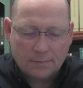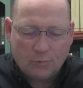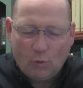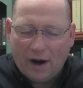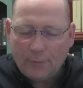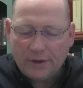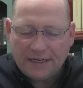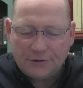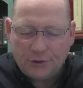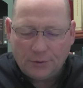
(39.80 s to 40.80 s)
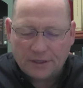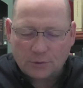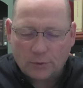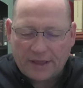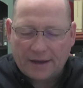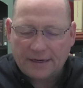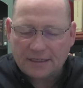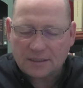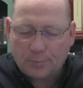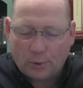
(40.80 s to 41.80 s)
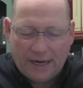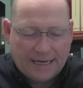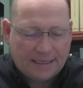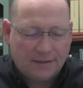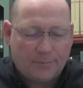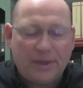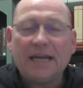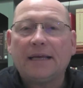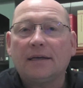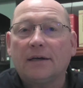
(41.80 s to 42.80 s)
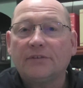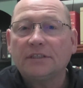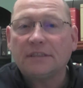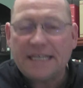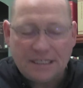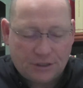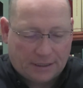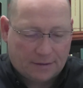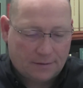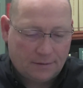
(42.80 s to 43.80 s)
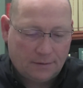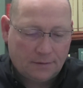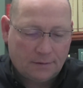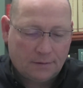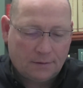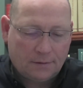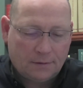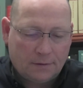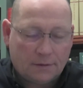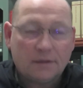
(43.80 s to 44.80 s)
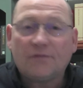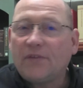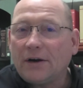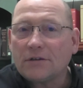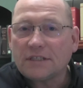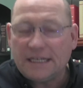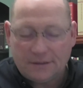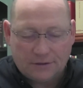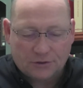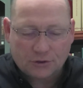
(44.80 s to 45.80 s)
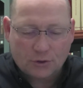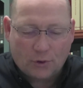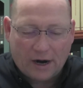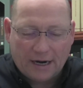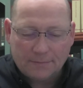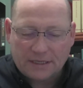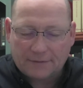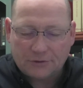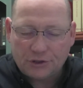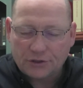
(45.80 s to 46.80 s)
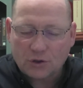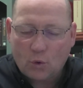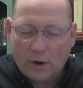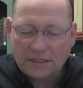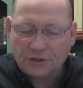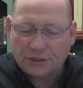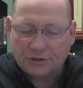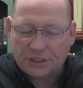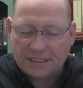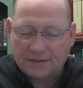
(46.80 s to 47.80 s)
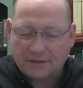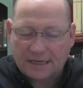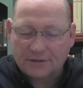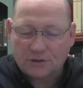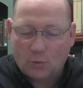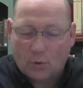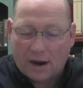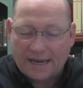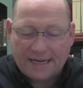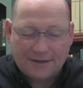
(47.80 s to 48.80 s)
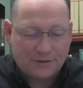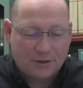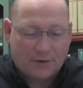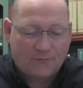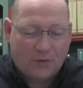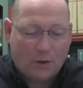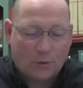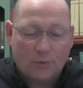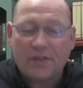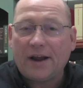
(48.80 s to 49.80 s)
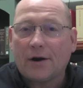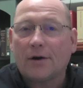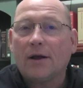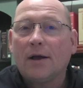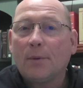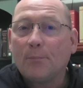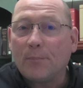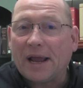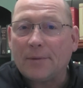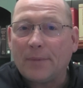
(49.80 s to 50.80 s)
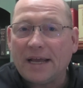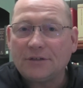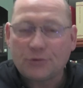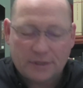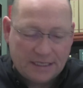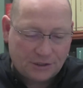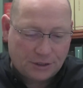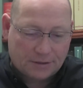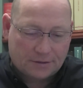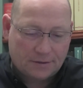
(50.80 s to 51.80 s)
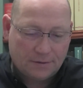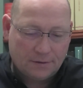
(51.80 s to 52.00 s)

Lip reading: Why would he do this without explaining the meaning of his teaching? The Pharisees and scribes have just questioned Jesus as to why he does not follow their man-made traditions.